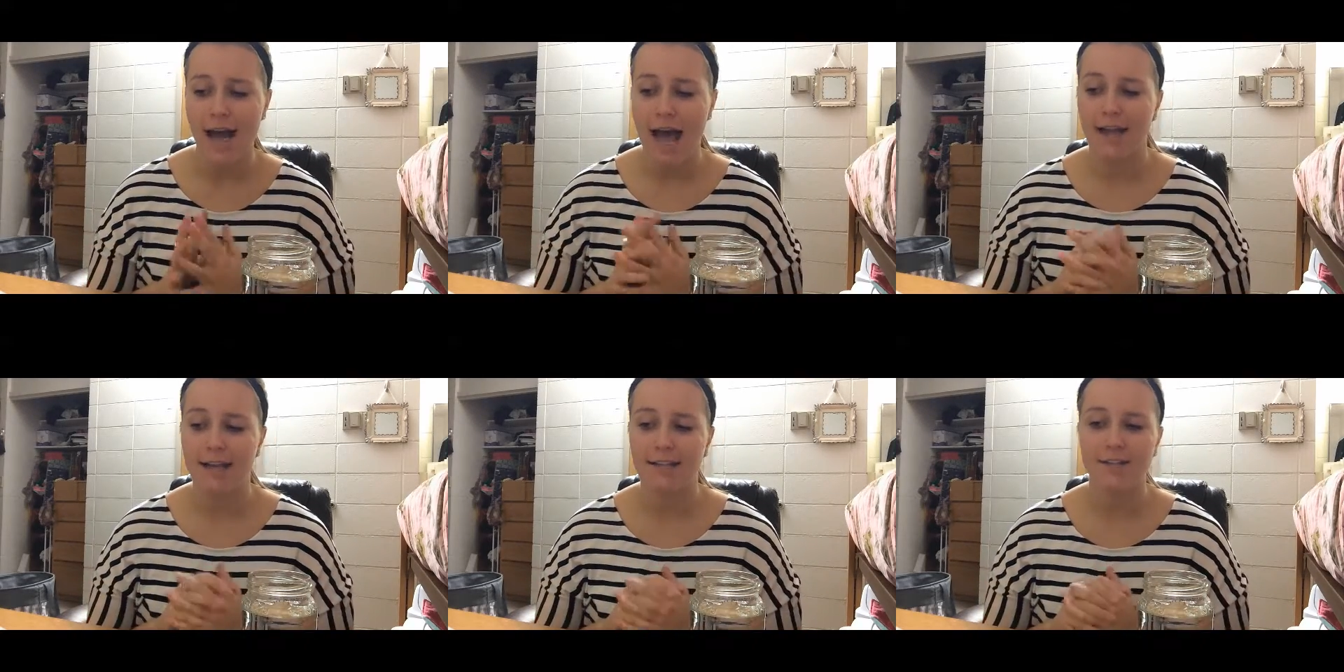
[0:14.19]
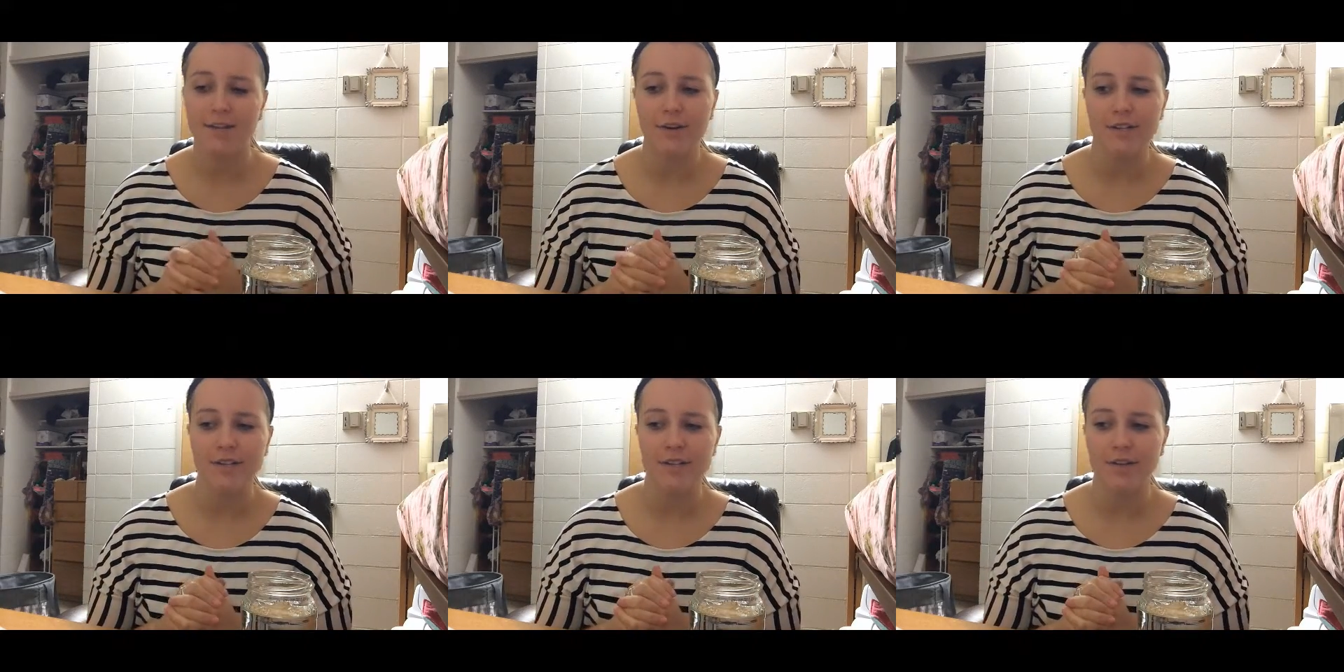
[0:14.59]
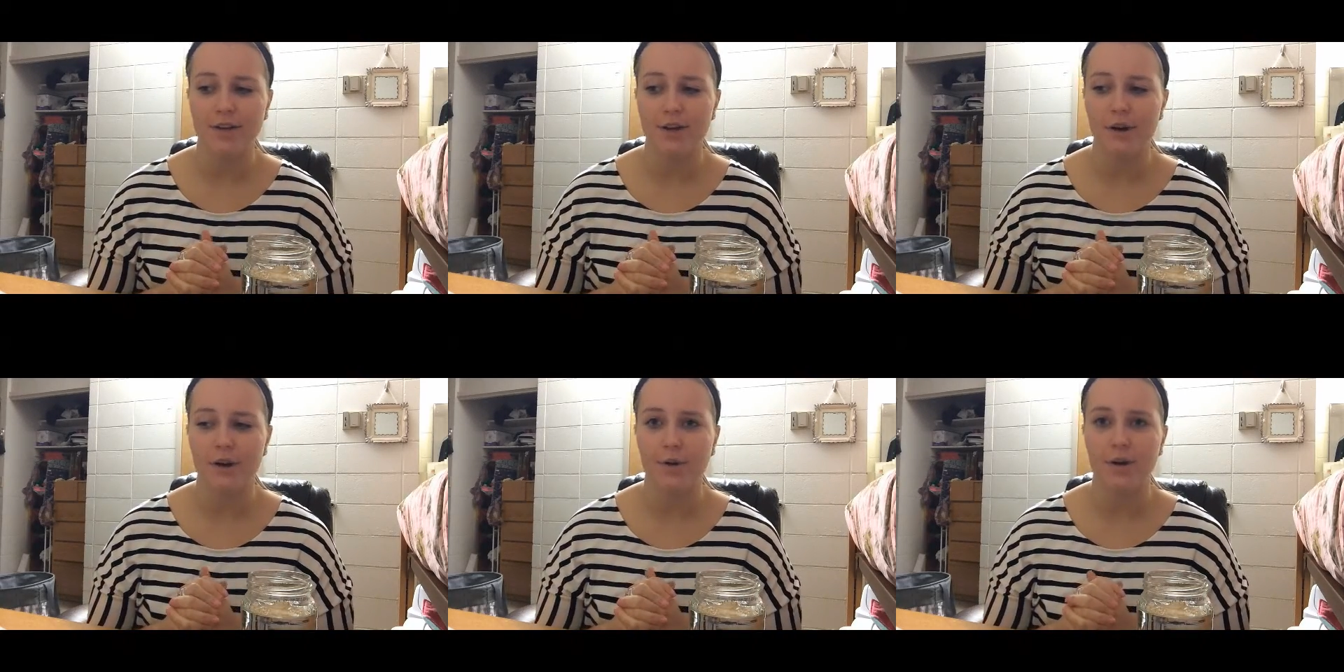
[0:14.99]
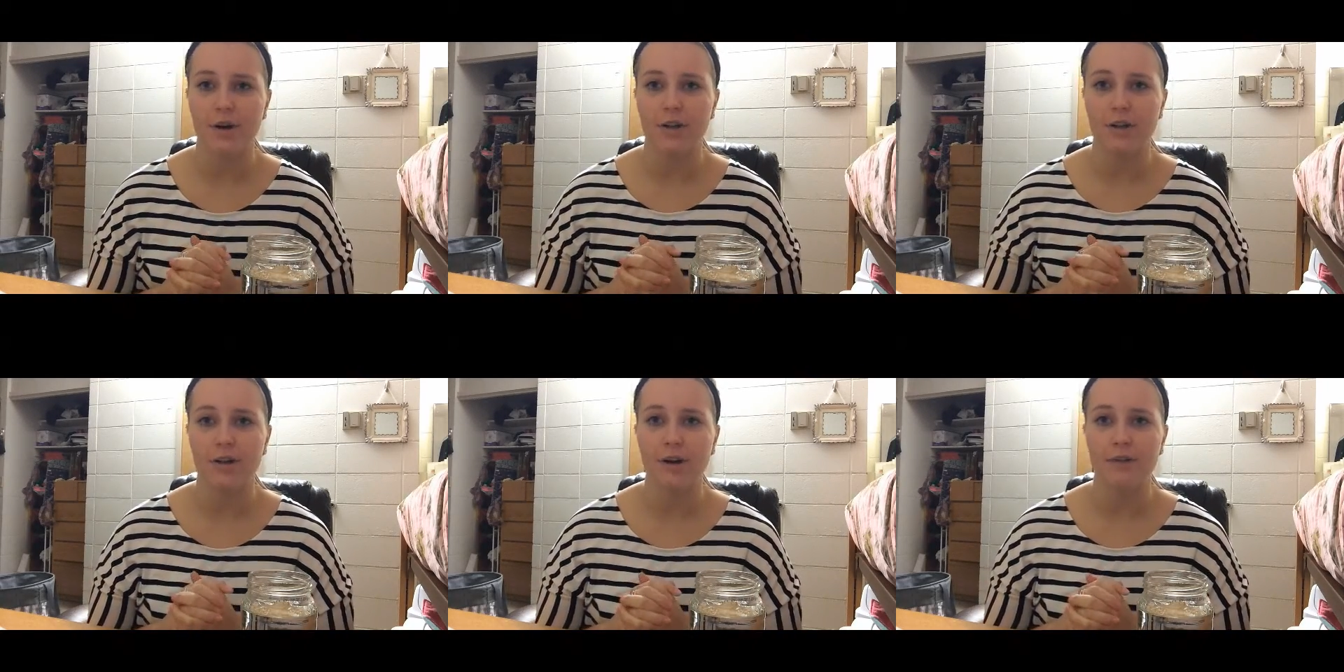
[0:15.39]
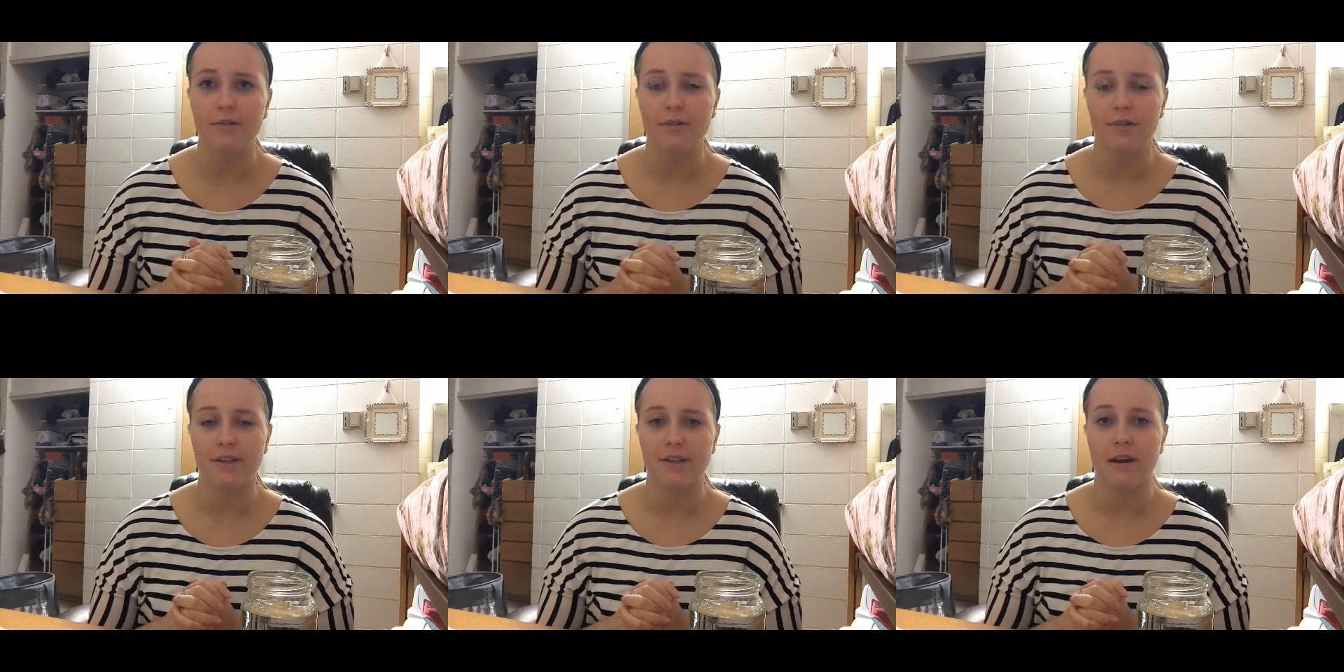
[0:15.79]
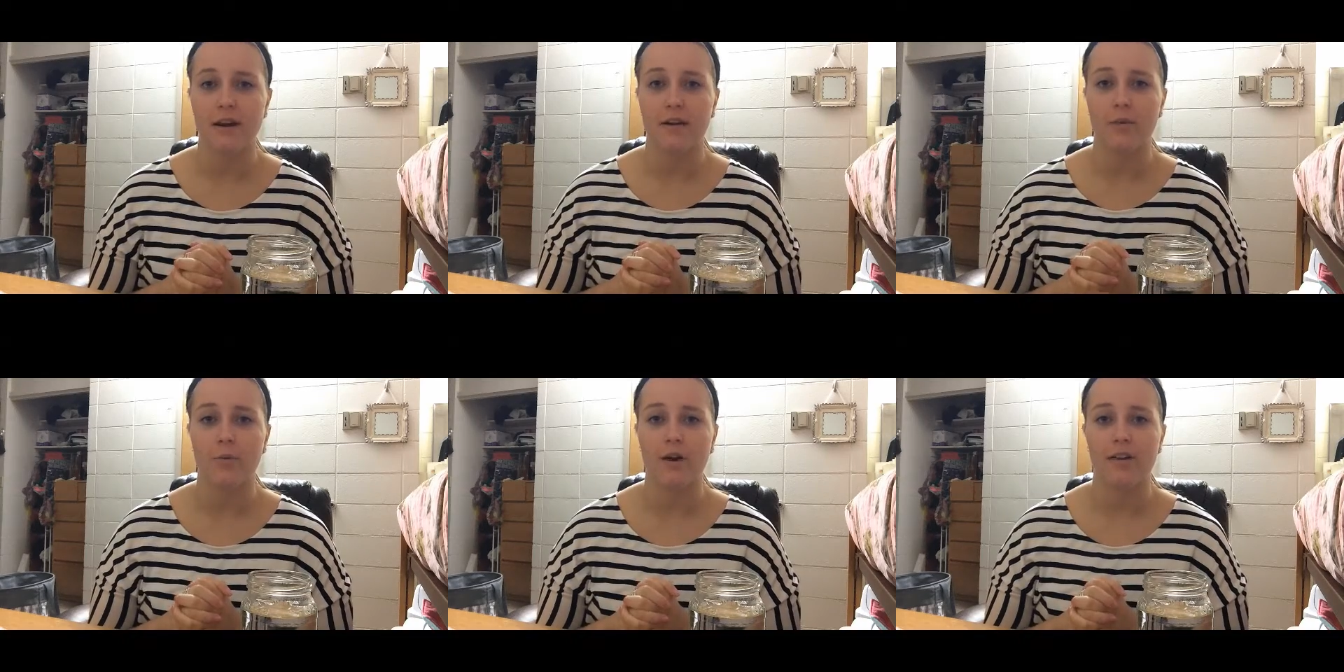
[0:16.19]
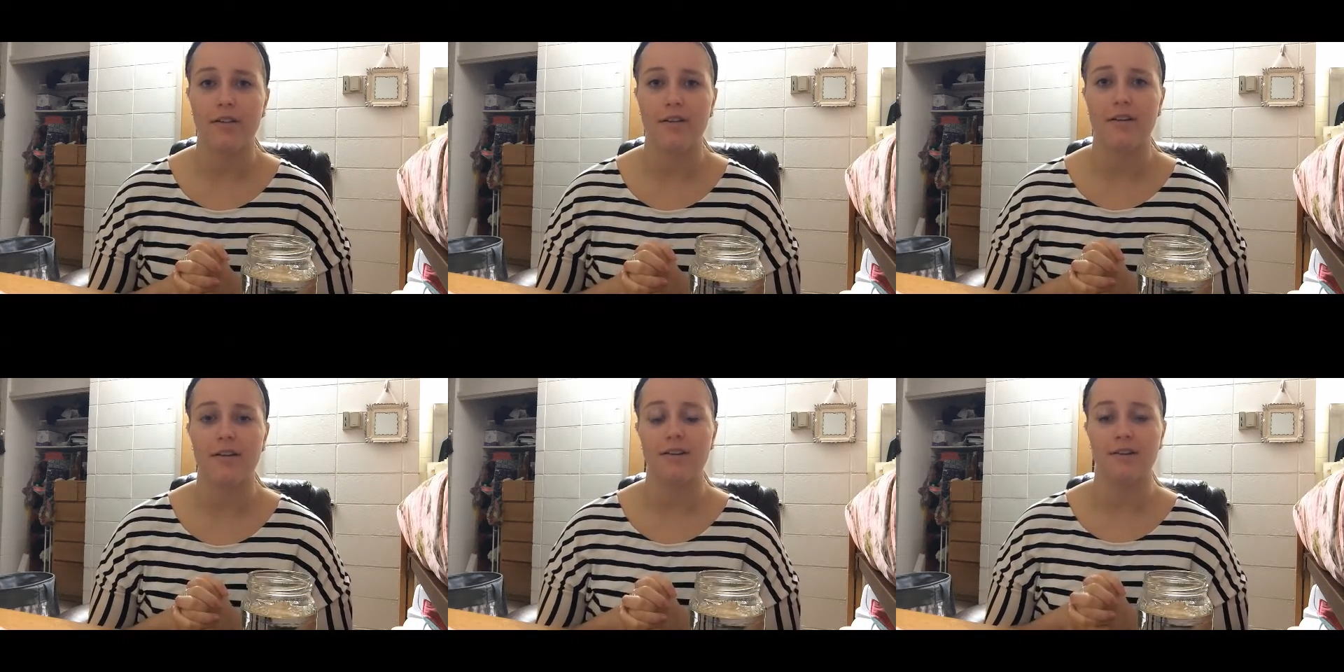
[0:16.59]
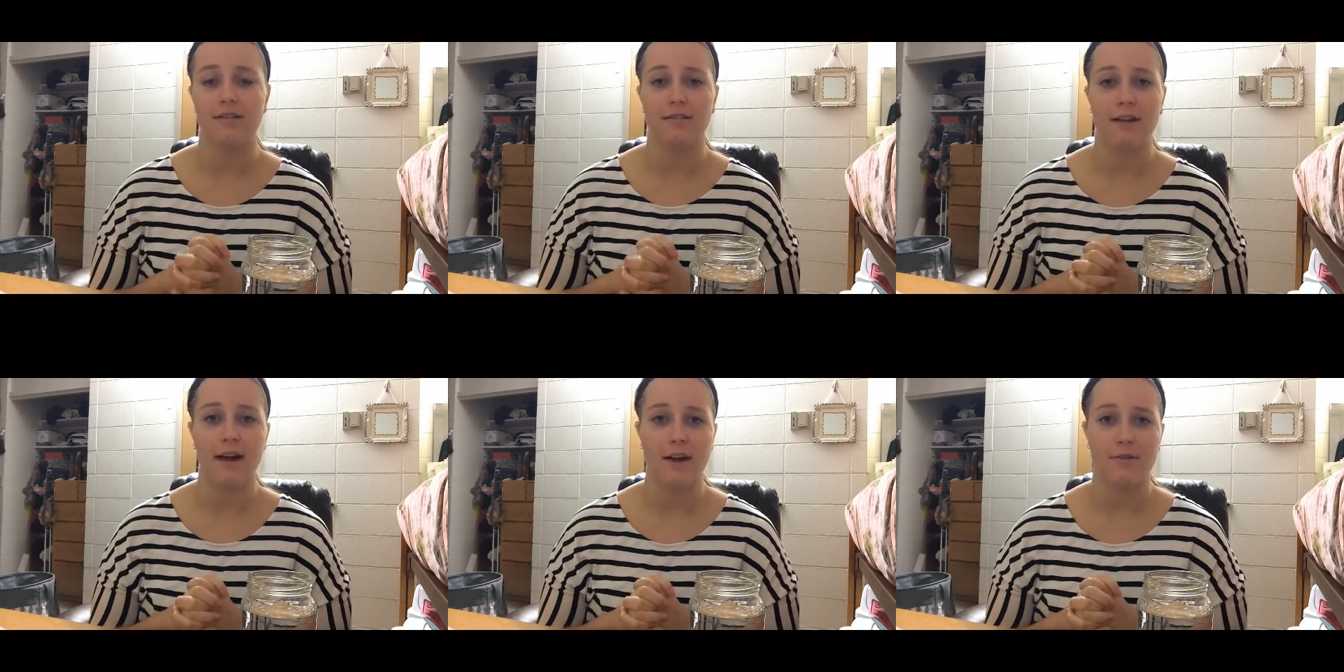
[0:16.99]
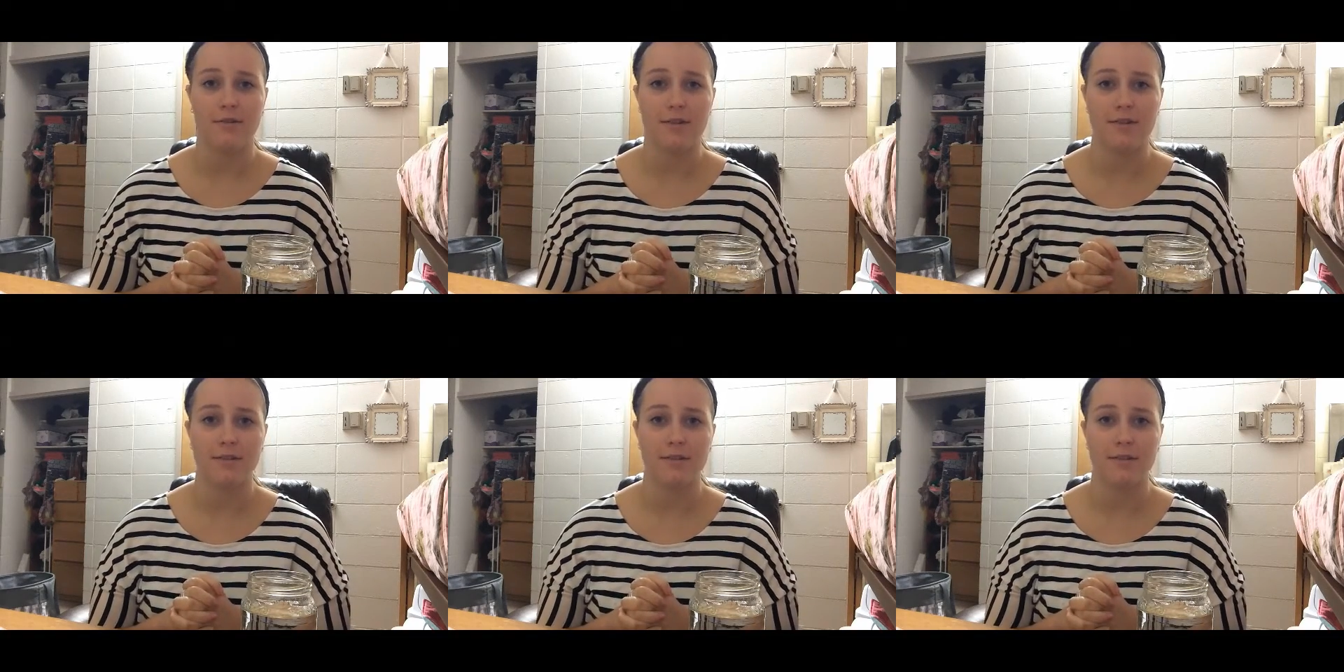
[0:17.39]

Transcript: and it's going to go along with our weather and cloud